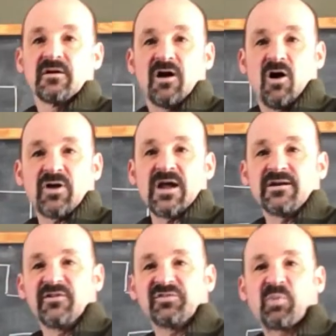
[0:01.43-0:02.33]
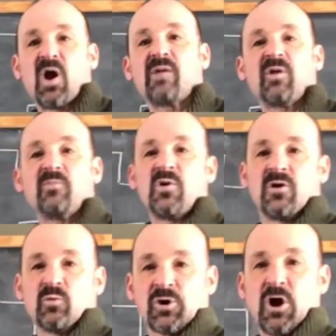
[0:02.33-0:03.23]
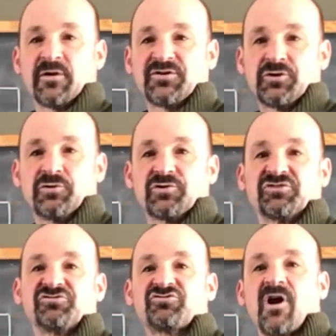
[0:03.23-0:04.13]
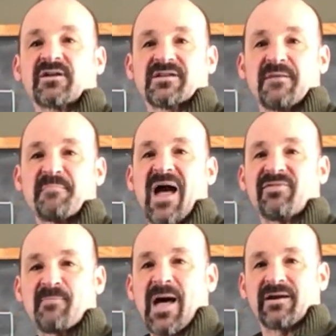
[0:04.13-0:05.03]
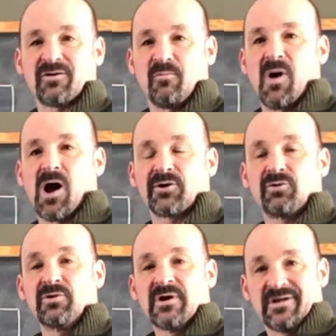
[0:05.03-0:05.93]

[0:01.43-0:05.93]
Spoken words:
Okay, in this problem, we're going to construct a mathematical model